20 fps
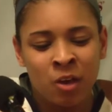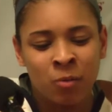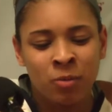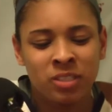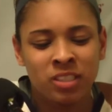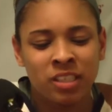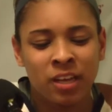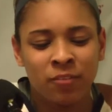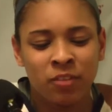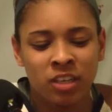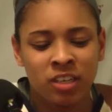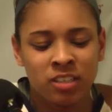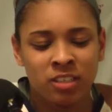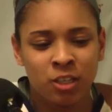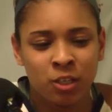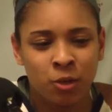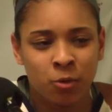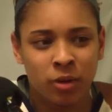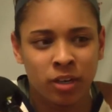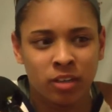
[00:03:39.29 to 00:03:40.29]
we just have to
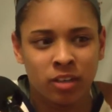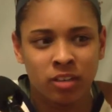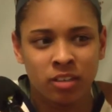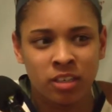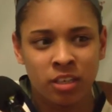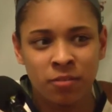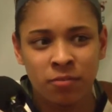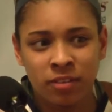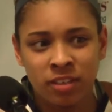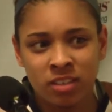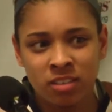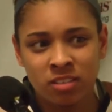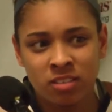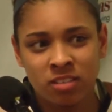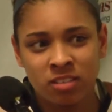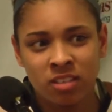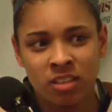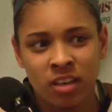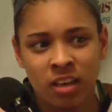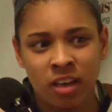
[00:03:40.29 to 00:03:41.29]
continue to work on
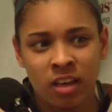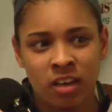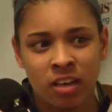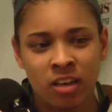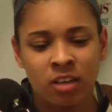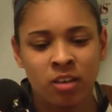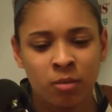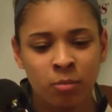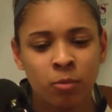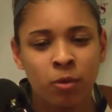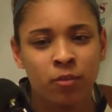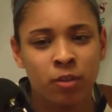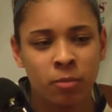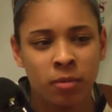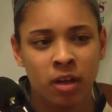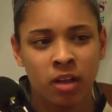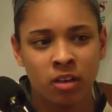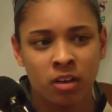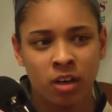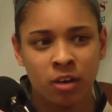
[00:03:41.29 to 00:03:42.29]
defense and move the
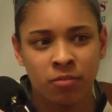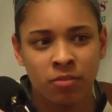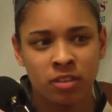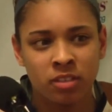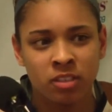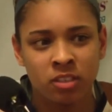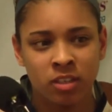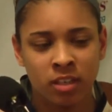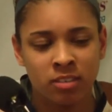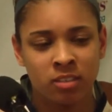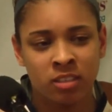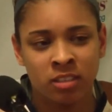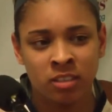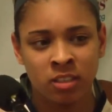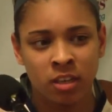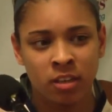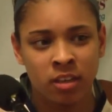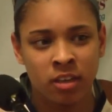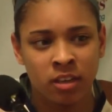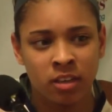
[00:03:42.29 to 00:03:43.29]
ball on offense, trust
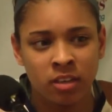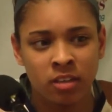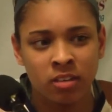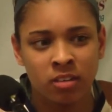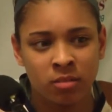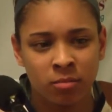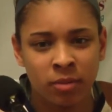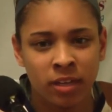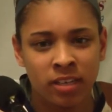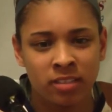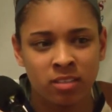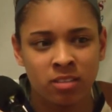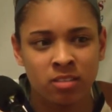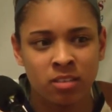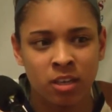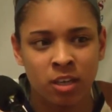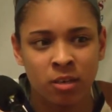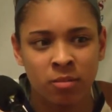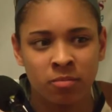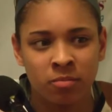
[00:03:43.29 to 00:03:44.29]
each other, play as a
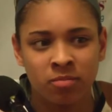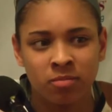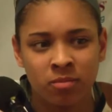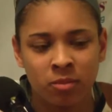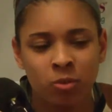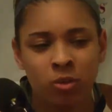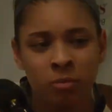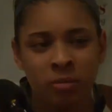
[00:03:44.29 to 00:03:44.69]
team, and